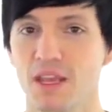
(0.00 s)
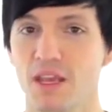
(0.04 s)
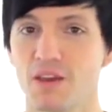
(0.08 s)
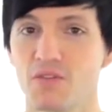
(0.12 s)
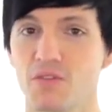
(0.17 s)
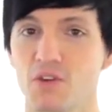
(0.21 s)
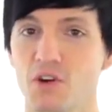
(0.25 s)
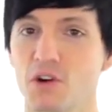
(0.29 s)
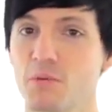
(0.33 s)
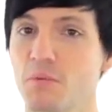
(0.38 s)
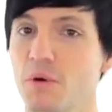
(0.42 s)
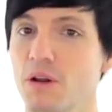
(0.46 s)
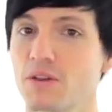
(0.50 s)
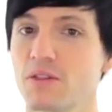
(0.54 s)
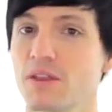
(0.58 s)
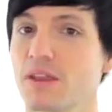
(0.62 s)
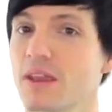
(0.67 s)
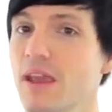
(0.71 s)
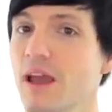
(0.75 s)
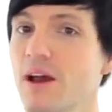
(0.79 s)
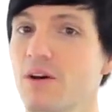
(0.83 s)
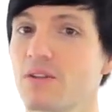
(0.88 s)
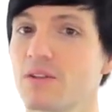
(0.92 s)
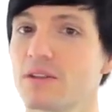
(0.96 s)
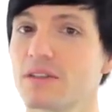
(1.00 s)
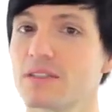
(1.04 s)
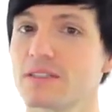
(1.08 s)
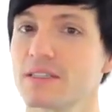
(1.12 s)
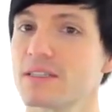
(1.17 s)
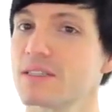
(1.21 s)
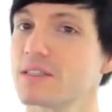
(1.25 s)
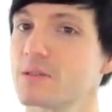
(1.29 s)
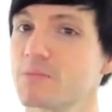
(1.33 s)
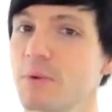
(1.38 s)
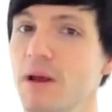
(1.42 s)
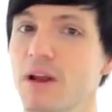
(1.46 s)
If you're among the countless
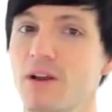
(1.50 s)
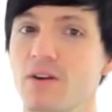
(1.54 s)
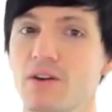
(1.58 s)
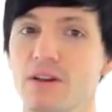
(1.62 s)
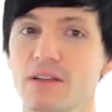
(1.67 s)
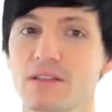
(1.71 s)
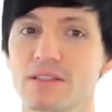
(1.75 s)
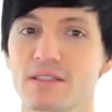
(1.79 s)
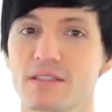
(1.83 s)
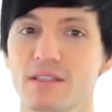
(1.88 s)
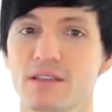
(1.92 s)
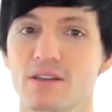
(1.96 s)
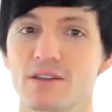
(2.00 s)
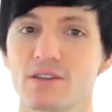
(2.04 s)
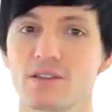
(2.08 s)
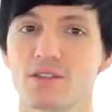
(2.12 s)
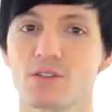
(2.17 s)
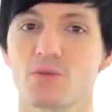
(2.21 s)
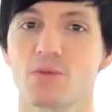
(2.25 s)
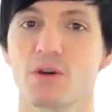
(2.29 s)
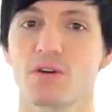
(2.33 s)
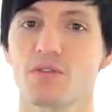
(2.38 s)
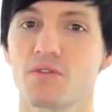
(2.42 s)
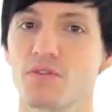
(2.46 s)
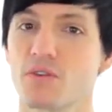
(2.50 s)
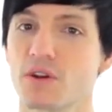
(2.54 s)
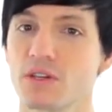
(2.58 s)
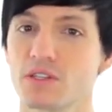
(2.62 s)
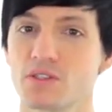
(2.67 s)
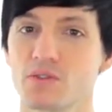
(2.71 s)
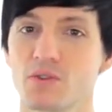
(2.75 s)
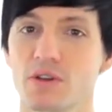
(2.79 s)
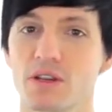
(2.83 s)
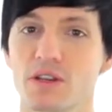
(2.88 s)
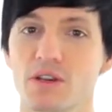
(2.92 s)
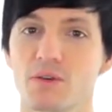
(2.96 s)
aspiring singers who are
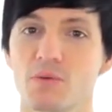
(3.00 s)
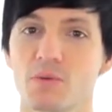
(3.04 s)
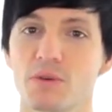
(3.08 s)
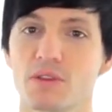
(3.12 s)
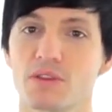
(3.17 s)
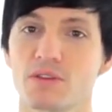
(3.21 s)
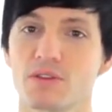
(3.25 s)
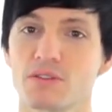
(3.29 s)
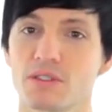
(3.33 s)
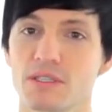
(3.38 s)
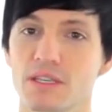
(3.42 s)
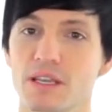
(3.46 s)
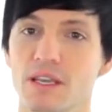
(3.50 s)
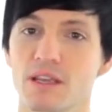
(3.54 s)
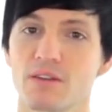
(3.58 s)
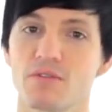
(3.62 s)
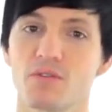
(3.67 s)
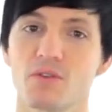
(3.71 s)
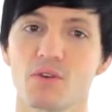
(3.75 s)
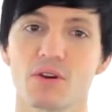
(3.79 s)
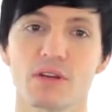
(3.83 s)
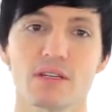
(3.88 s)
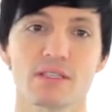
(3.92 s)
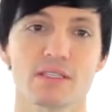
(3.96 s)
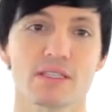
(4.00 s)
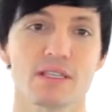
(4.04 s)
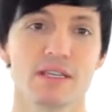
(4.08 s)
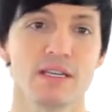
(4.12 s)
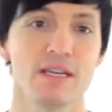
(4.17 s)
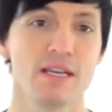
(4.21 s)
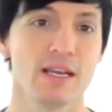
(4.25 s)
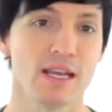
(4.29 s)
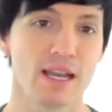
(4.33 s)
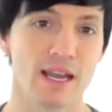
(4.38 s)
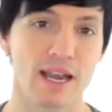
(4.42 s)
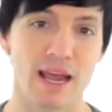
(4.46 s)
frustrated with their singing voice
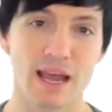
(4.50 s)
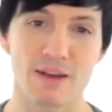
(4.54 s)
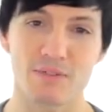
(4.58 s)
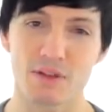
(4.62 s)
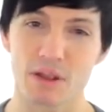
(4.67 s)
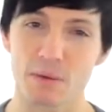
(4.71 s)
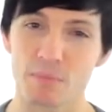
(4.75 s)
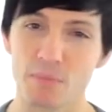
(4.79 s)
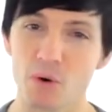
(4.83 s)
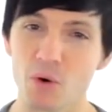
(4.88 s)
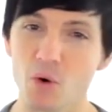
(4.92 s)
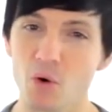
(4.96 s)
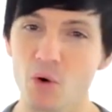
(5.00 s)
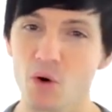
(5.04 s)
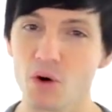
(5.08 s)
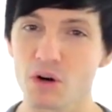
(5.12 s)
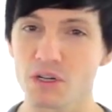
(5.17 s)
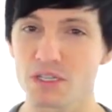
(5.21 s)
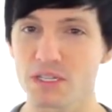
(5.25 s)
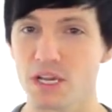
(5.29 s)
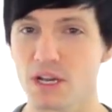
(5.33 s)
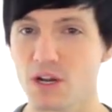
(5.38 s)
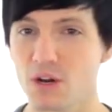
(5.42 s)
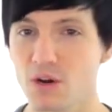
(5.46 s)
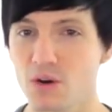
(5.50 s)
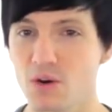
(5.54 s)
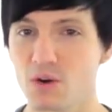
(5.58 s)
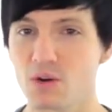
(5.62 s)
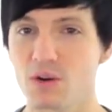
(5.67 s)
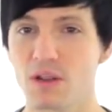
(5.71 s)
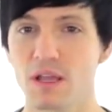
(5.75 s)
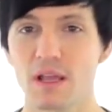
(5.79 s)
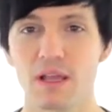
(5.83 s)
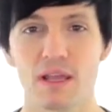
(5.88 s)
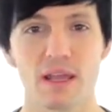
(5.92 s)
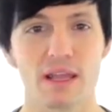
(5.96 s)
and having a poor
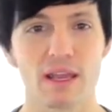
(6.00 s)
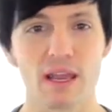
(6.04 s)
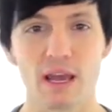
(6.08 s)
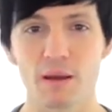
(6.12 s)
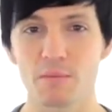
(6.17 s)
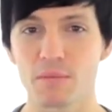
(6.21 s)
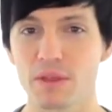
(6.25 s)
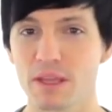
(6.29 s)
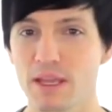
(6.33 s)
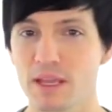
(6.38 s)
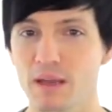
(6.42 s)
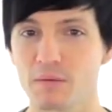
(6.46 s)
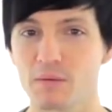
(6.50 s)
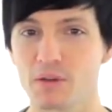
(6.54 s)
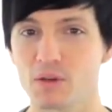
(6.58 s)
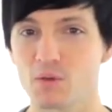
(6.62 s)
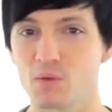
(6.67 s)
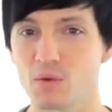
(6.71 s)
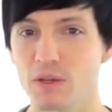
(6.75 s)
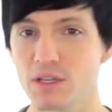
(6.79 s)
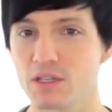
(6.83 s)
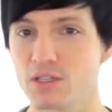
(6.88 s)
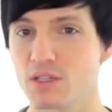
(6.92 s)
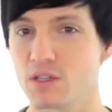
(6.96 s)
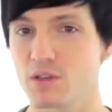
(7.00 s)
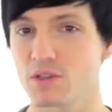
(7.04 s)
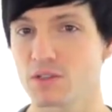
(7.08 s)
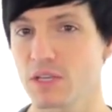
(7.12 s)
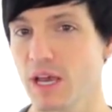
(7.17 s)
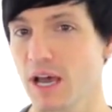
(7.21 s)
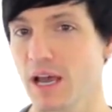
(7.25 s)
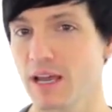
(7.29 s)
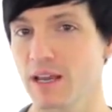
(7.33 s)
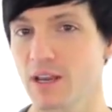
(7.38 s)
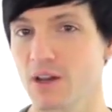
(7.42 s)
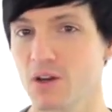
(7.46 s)
tone and not being able to reach those
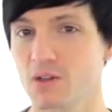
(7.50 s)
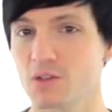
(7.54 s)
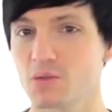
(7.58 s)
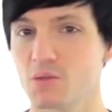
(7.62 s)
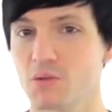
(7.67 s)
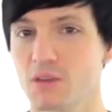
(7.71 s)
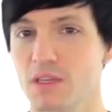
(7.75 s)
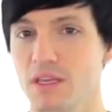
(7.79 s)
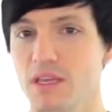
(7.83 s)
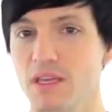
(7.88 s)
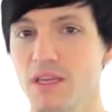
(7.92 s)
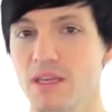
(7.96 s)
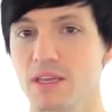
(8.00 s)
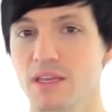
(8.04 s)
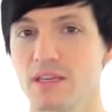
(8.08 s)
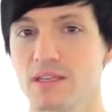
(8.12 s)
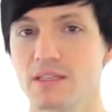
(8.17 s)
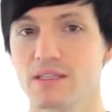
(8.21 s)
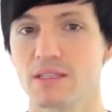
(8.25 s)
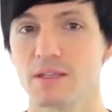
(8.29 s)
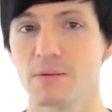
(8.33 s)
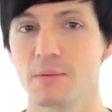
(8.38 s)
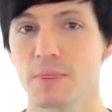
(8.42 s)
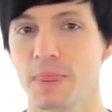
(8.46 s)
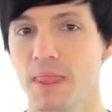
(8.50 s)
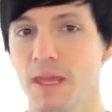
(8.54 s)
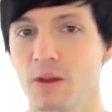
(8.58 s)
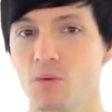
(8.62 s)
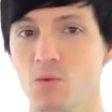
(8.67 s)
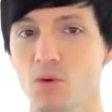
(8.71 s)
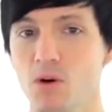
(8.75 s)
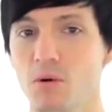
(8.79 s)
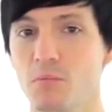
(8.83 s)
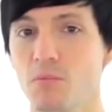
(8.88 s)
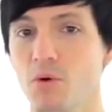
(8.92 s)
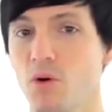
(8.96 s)
high notes with ease and
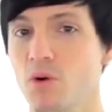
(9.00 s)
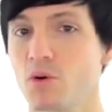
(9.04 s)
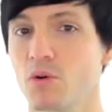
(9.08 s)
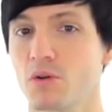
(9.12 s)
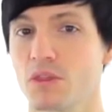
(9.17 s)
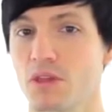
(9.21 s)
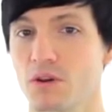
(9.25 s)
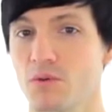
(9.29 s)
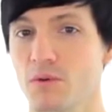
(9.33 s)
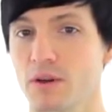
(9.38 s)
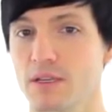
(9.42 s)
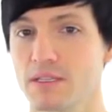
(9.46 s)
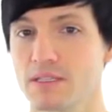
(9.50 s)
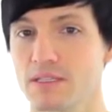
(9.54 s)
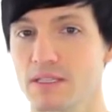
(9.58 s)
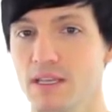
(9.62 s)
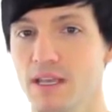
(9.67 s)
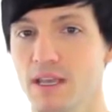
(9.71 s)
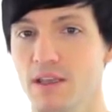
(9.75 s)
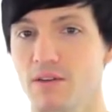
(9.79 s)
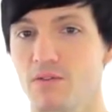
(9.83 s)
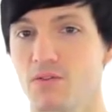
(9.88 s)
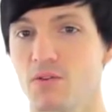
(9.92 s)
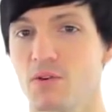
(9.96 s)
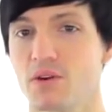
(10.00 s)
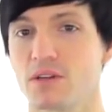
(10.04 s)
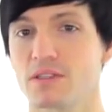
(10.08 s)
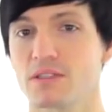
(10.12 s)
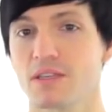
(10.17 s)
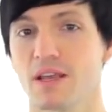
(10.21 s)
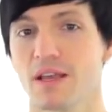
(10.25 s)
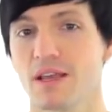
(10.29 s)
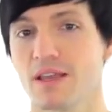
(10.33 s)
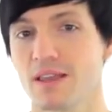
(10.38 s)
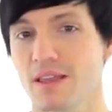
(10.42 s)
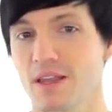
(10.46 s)
weren't born with a great singing voice,
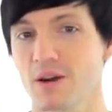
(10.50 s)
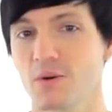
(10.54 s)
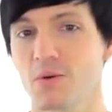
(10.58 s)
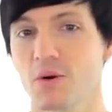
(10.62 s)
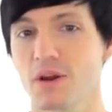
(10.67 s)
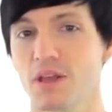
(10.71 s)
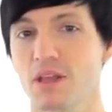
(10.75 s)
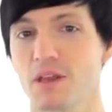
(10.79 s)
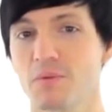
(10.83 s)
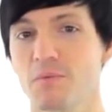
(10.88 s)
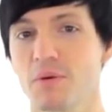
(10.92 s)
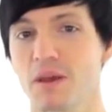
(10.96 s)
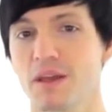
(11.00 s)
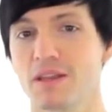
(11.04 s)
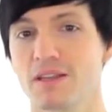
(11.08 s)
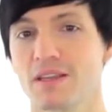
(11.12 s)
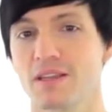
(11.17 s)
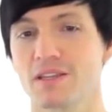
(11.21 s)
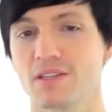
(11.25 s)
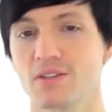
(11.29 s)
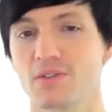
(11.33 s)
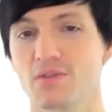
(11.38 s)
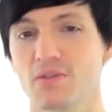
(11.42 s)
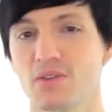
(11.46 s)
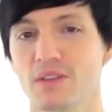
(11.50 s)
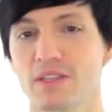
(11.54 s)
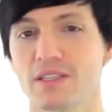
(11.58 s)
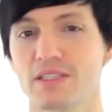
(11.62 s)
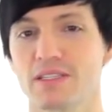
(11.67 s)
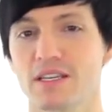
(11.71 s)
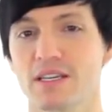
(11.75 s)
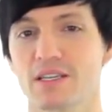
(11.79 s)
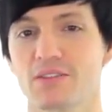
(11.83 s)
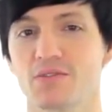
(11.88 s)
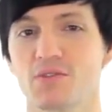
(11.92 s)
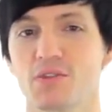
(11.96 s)
then I want you to pay attention for these
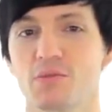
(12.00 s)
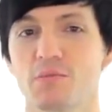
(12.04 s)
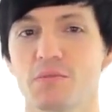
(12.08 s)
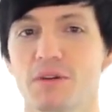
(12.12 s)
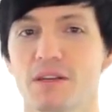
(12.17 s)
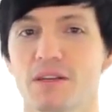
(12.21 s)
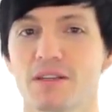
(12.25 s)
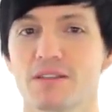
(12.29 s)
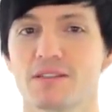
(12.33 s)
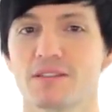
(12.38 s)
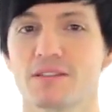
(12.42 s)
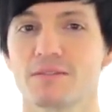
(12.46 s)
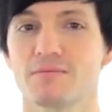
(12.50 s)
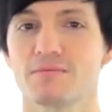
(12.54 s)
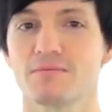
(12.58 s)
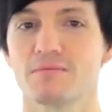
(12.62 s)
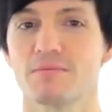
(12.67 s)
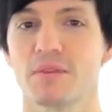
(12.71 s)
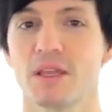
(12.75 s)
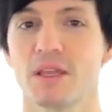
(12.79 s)
next few minutes.